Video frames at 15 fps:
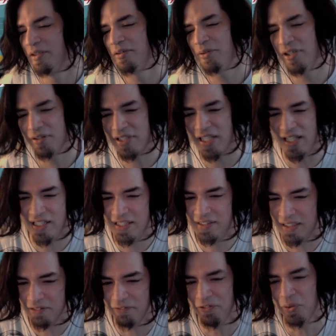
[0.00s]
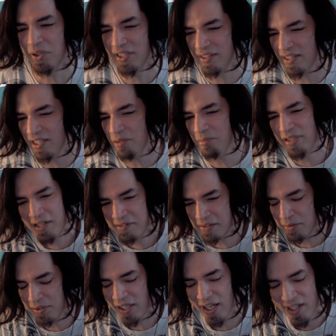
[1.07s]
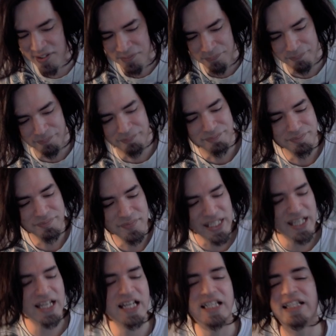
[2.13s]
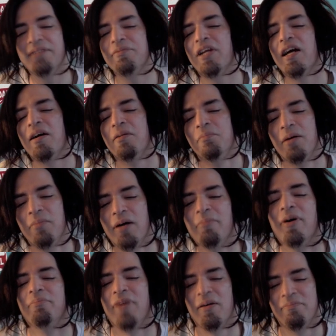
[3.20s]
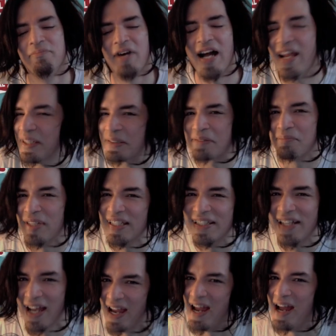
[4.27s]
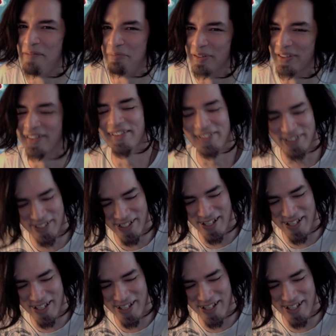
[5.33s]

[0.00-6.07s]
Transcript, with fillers: We don't get anything for it, though, but that's okay. It makes me happy.